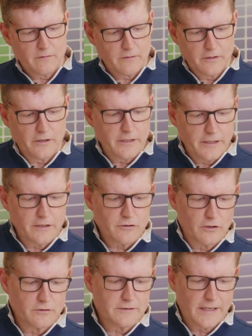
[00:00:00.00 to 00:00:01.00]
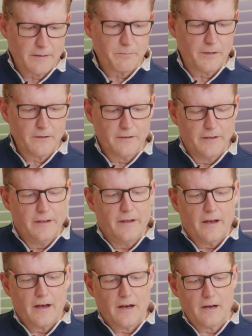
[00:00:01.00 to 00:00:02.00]
your initial sample.
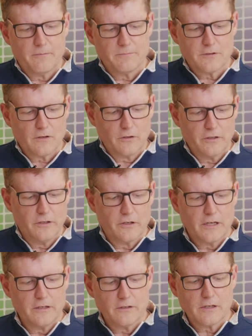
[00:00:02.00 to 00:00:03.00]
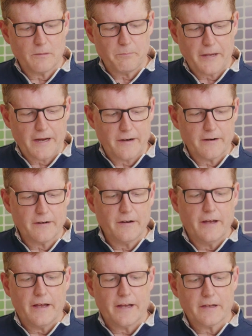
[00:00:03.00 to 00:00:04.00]
Um, so you can compare
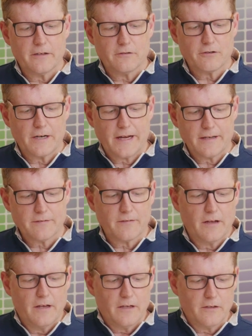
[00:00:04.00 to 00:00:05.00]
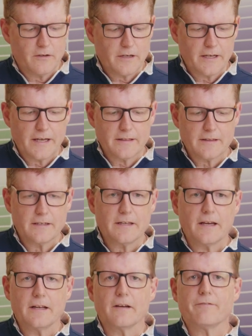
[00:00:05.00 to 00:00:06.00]
and contrast. You can get the
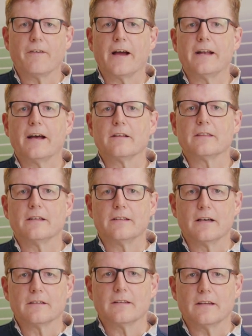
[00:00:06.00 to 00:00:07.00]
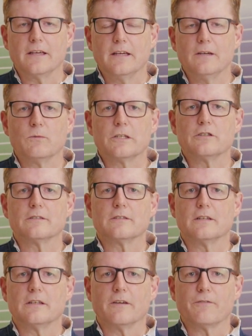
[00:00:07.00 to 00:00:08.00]
data, find out the delta E, which is
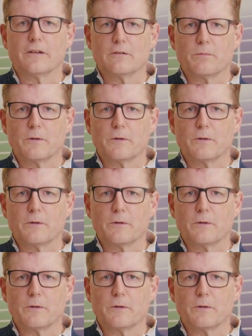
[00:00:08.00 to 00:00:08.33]
the difference